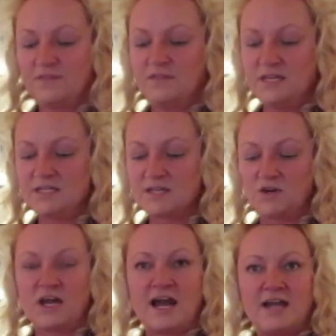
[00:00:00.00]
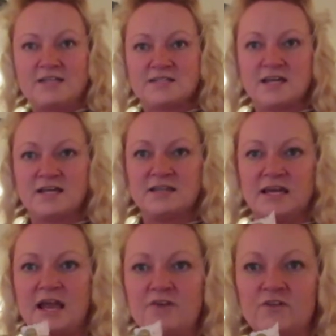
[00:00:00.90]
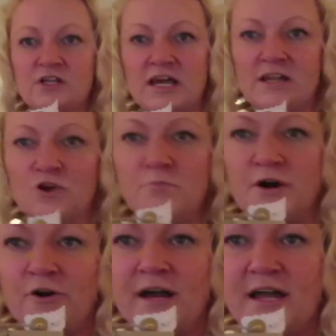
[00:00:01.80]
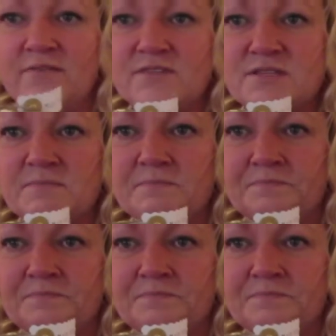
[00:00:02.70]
these little guys. They kind of look like little butter knives.